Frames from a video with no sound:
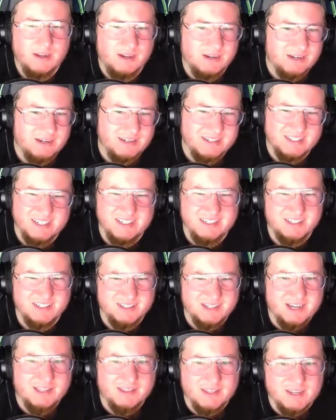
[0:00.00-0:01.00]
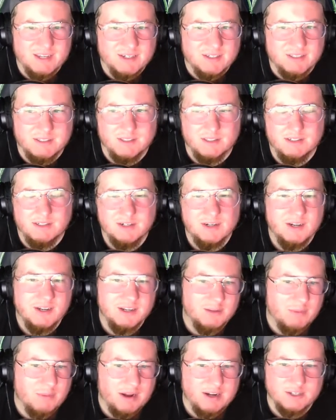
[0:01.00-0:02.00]
And in a season like this,
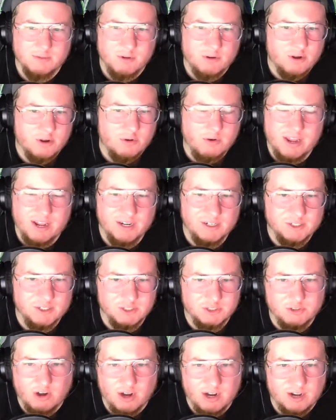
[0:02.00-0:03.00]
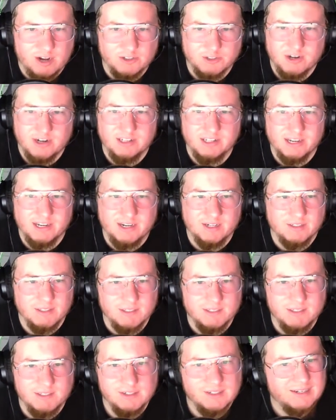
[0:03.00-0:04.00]
you might as well go ahead and just trot out Trey
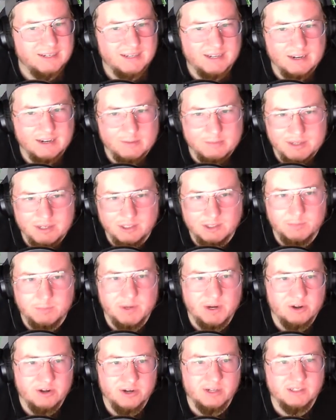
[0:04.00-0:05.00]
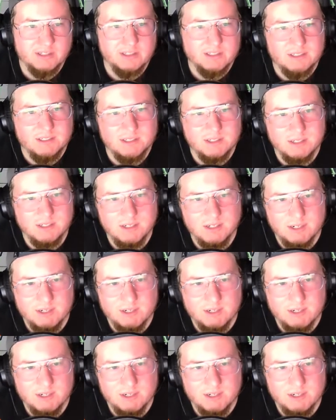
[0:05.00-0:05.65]
Lance, get him the experience.